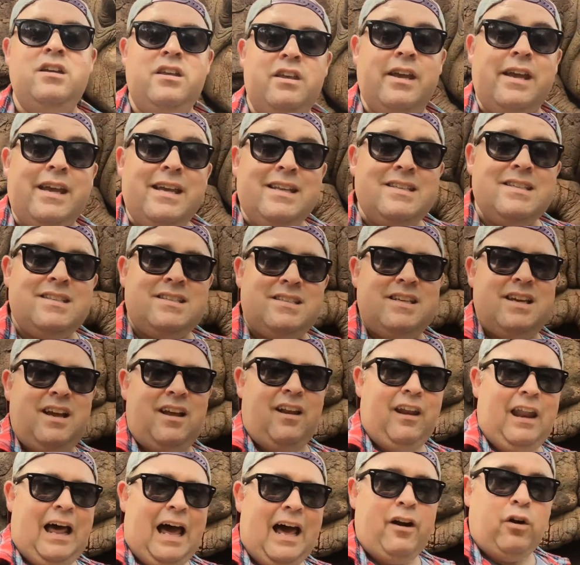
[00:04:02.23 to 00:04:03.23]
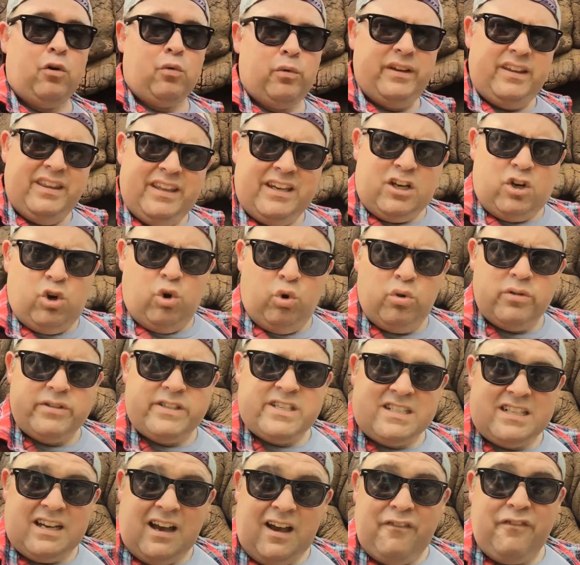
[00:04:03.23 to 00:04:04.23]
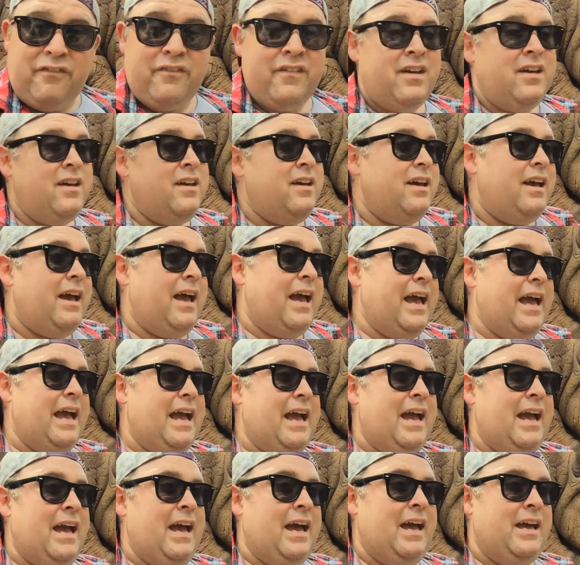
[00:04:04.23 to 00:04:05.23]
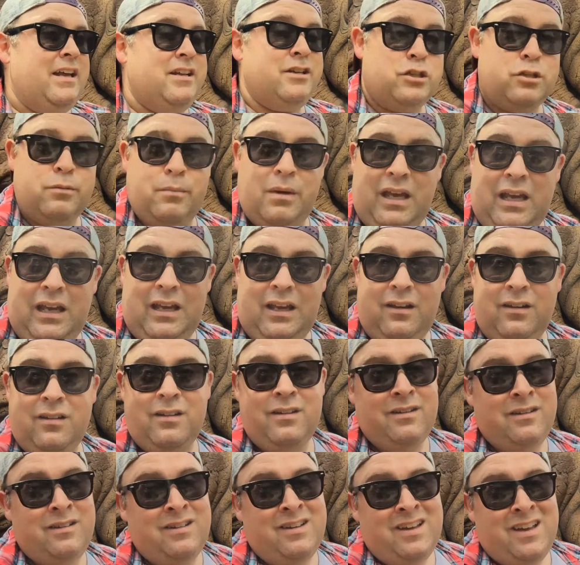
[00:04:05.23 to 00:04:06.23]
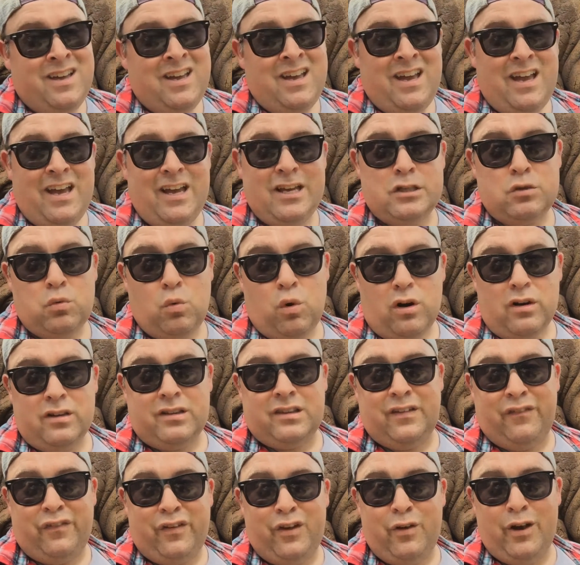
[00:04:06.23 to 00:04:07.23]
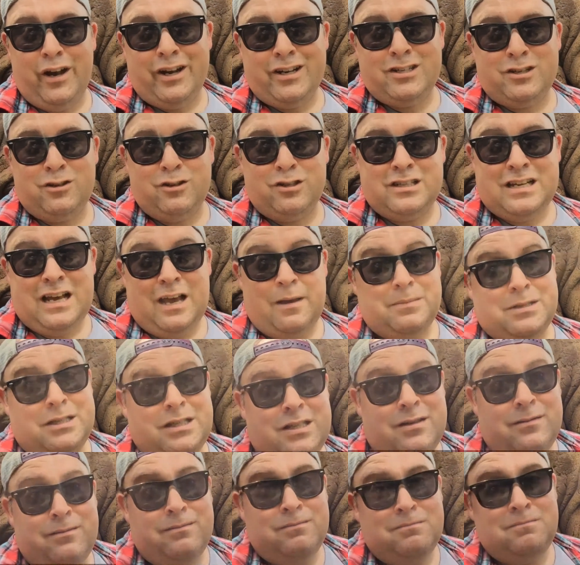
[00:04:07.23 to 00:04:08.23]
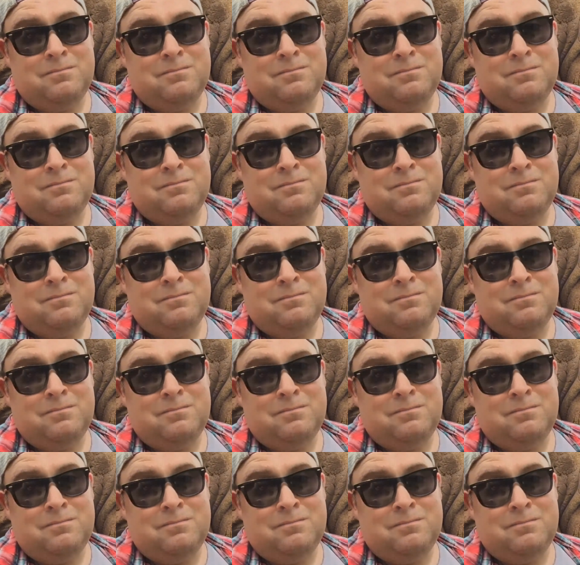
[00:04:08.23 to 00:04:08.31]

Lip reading: you get to see a lot of really cool stuff, and to me, it's worth the few extra steps.